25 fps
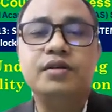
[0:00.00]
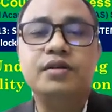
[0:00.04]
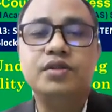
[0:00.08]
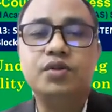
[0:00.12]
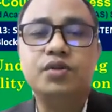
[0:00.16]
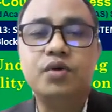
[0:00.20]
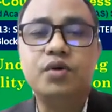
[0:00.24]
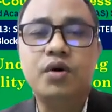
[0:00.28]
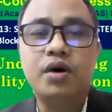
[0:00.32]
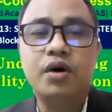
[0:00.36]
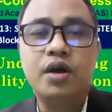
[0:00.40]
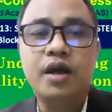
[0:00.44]

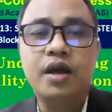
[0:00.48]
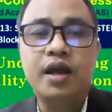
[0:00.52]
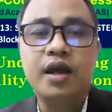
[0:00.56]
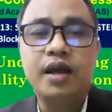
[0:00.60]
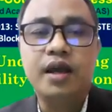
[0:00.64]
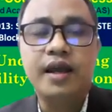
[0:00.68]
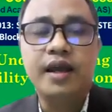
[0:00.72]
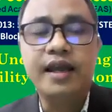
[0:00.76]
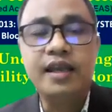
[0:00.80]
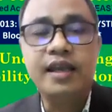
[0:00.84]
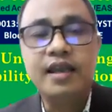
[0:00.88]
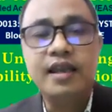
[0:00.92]
So
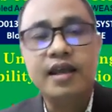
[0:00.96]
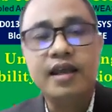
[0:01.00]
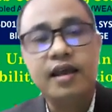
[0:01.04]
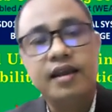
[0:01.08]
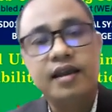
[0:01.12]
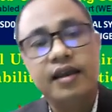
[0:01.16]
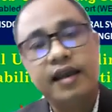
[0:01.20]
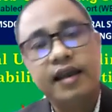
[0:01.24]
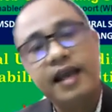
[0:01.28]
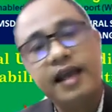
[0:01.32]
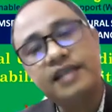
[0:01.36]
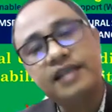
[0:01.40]
in the
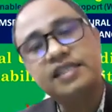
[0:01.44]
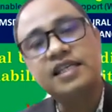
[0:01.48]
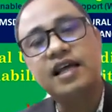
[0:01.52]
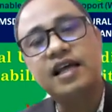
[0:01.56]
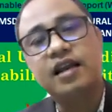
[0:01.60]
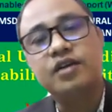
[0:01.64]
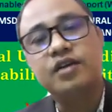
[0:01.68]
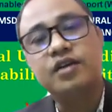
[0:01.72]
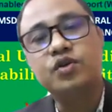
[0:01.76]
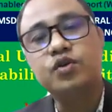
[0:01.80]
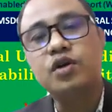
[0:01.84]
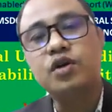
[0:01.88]
next
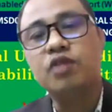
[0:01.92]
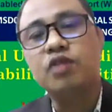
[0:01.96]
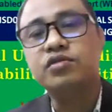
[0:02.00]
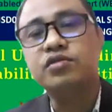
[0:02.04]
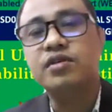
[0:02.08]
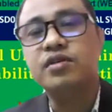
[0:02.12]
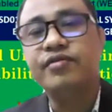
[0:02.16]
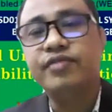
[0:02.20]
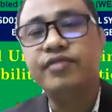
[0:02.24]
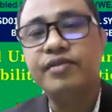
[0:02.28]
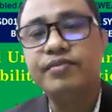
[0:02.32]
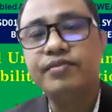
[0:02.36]
year,
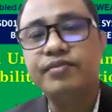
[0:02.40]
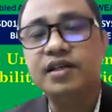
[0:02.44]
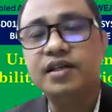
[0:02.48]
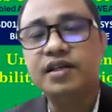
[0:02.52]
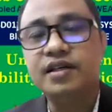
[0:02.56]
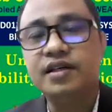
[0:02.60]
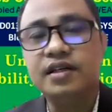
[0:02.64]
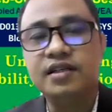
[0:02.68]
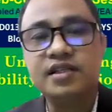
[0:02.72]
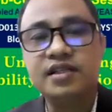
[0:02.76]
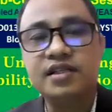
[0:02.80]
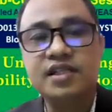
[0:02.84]

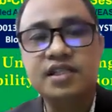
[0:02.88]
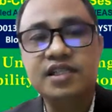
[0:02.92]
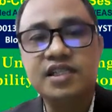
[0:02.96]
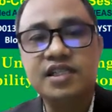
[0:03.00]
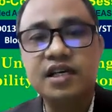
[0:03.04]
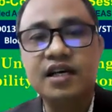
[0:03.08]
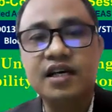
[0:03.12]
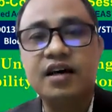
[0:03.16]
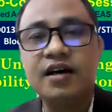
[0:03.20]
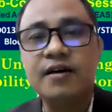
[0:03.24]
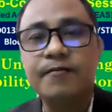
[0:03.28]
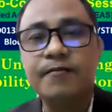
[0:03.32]
2015, this
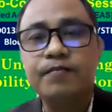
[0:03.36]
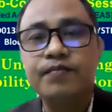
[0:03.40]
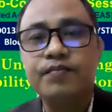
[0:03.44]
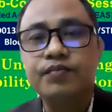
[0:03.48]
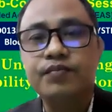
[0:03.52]
year,